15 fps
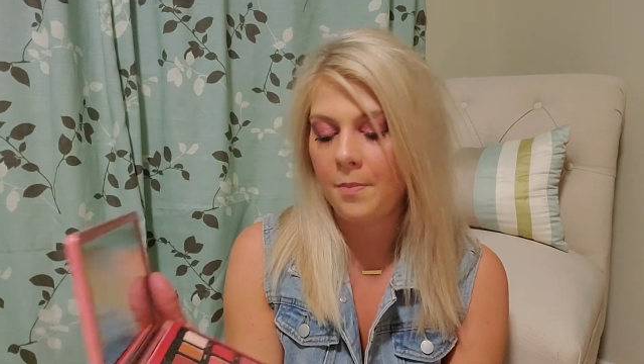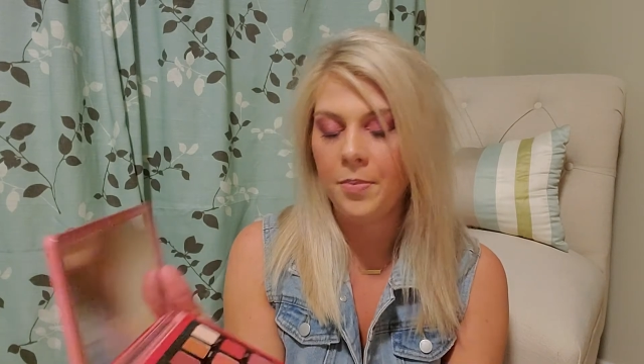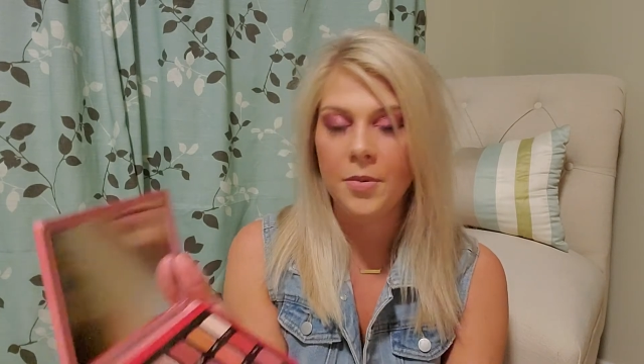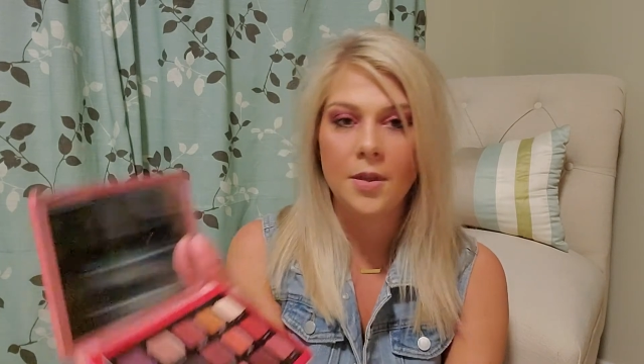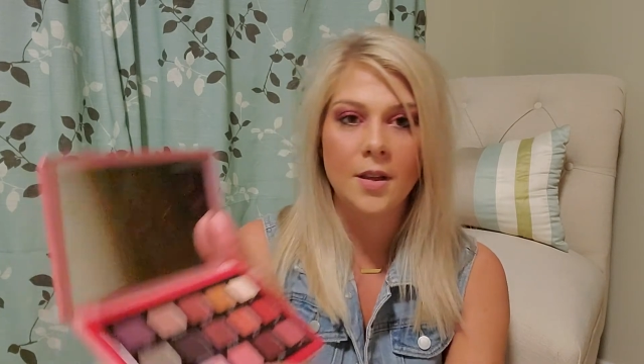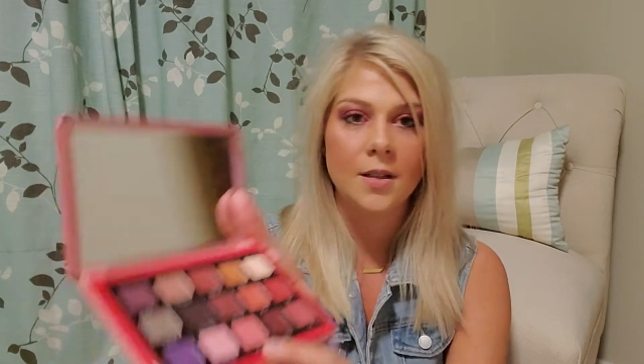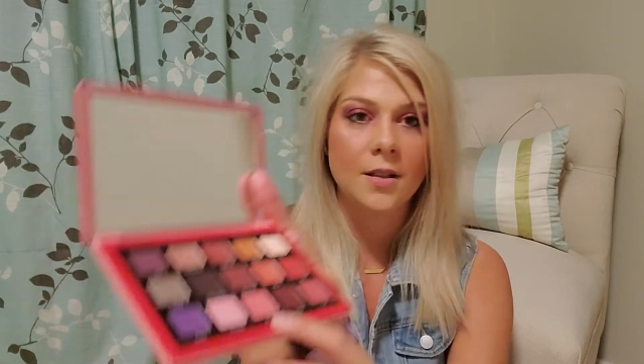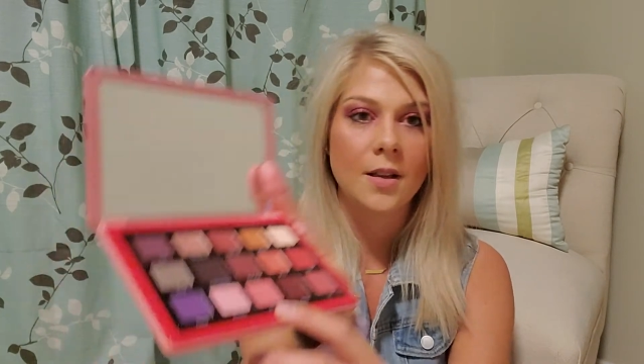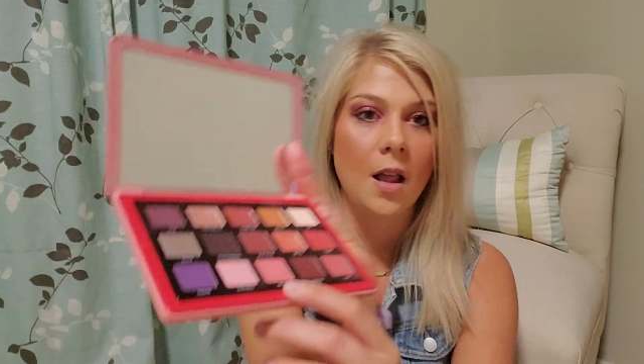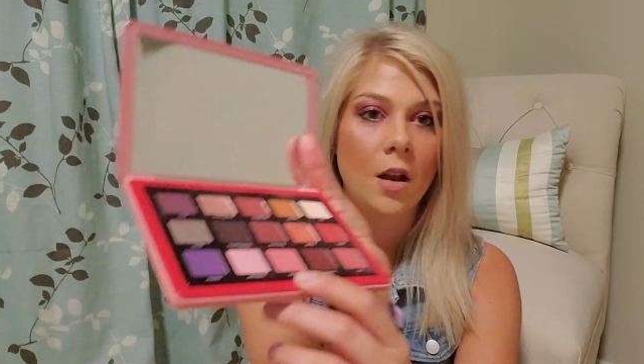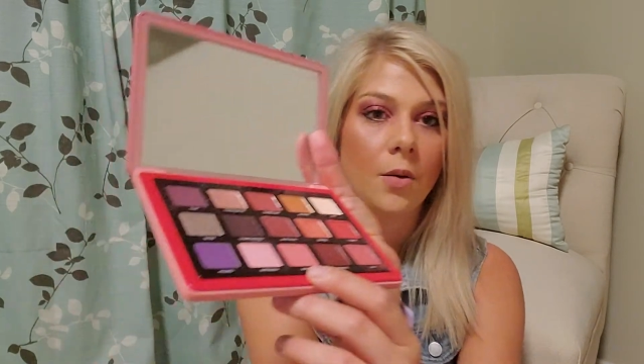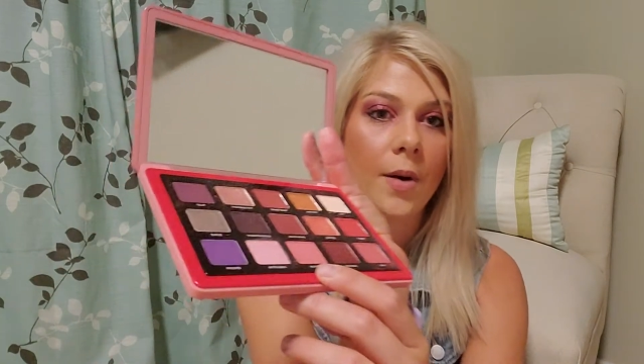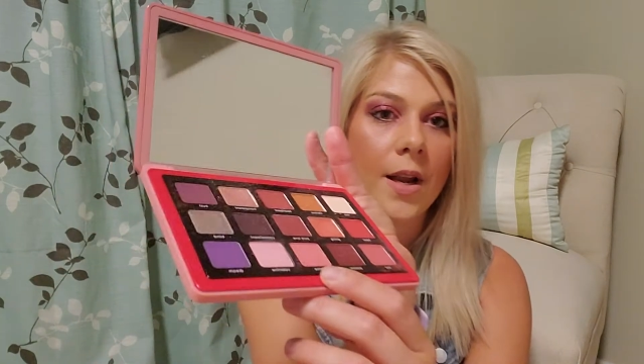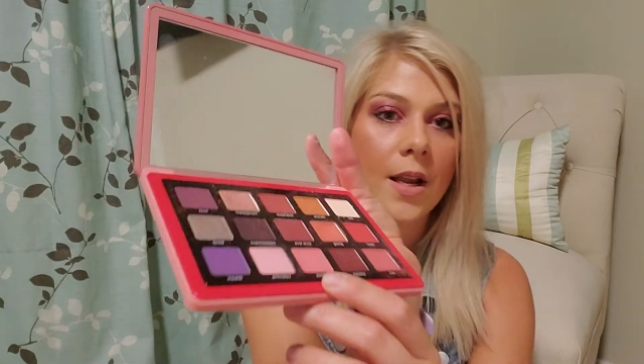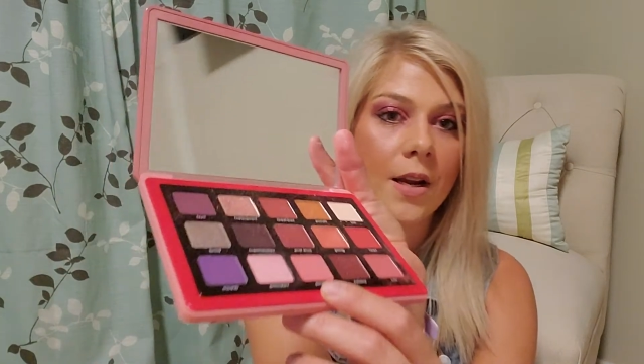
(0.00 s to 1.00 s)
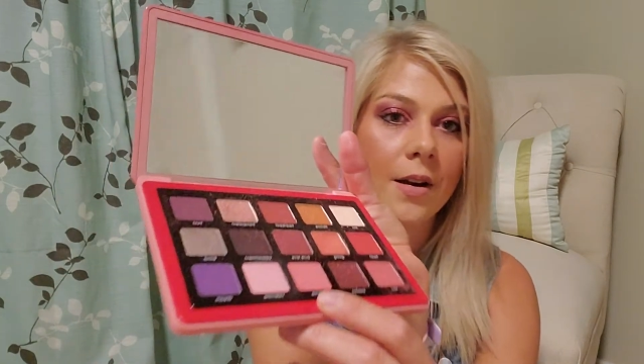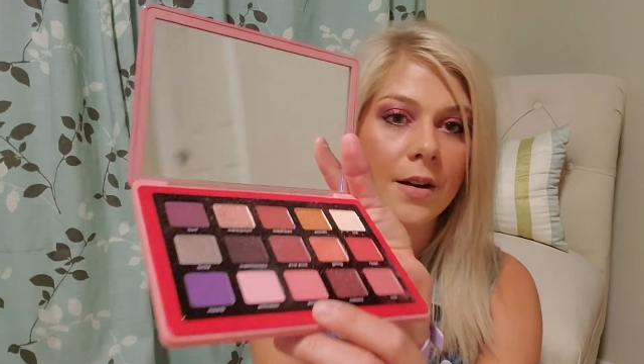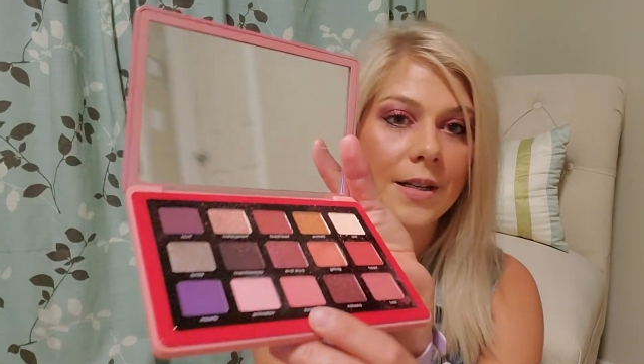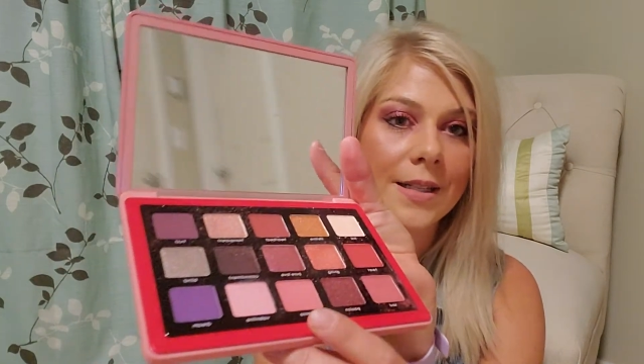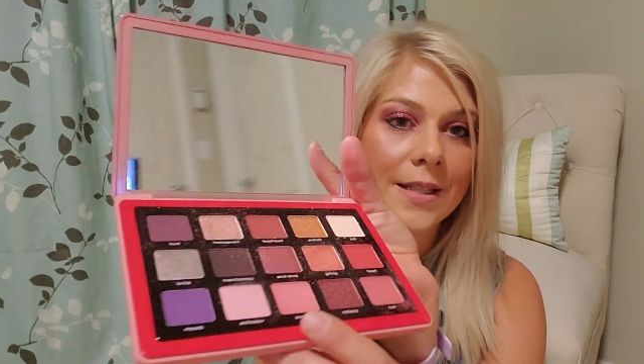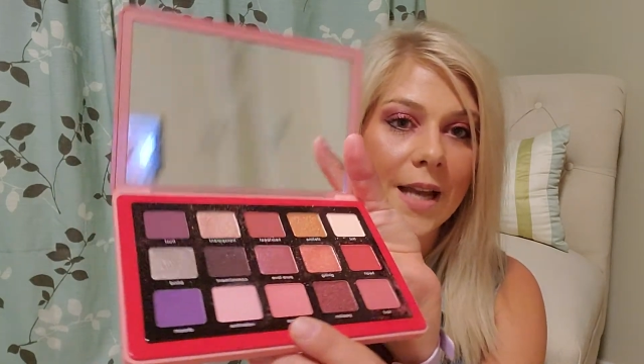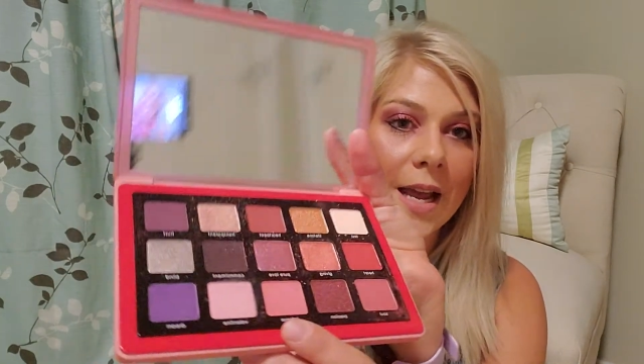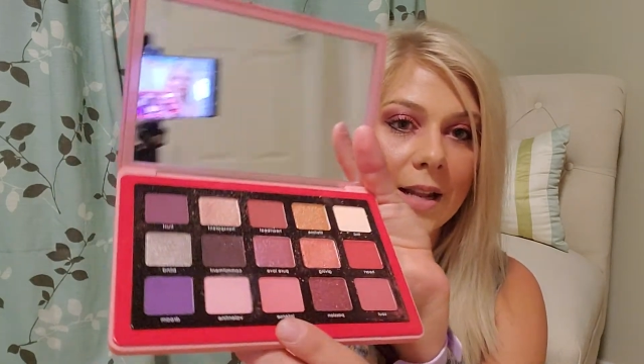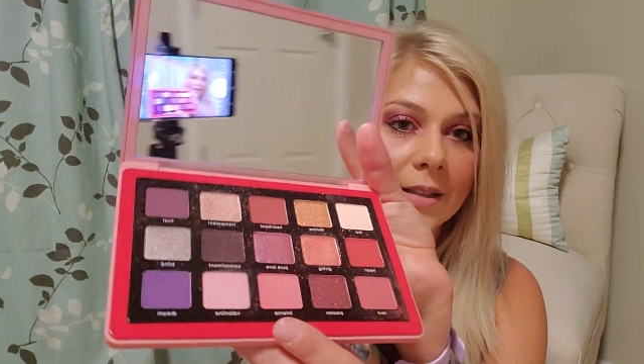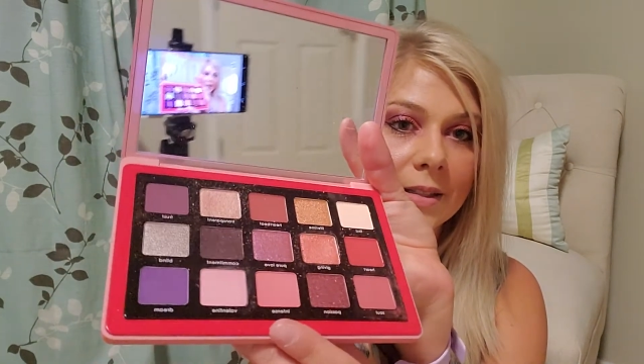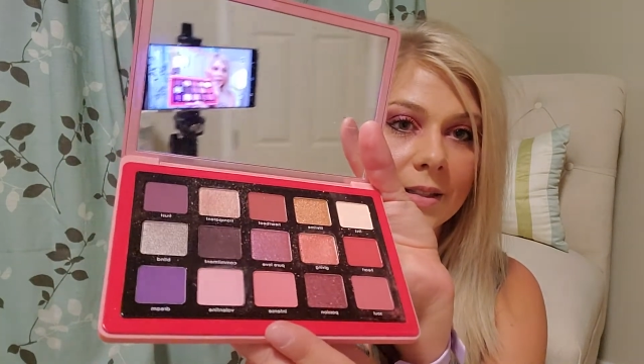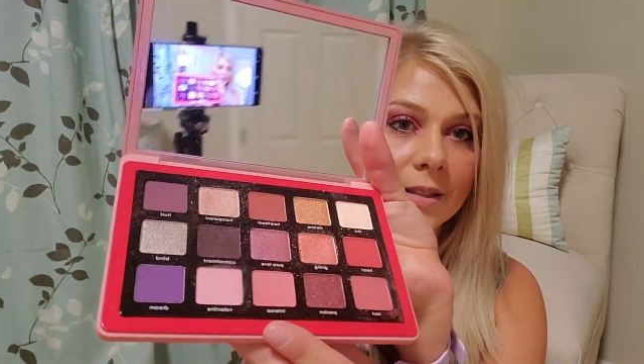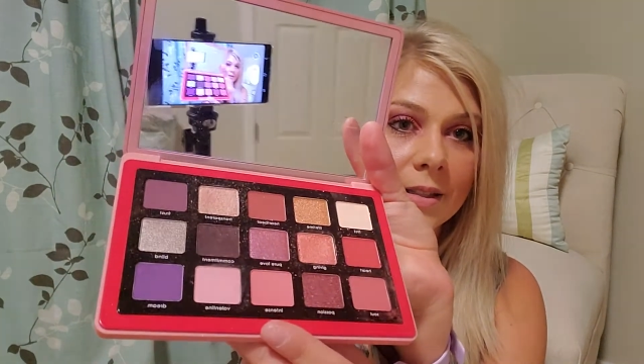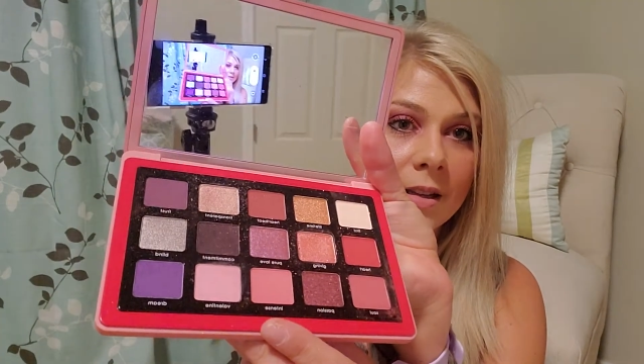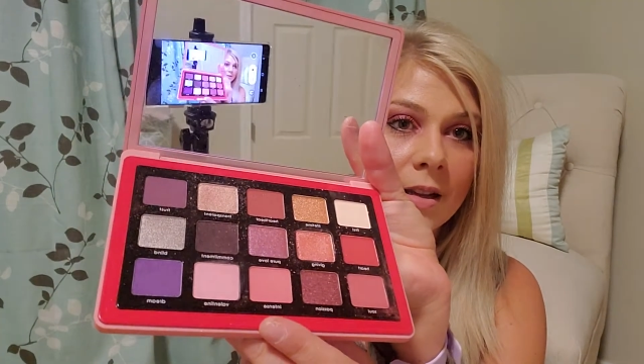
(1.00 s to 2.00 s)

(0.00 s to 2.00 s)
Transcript: this color right here, Intense.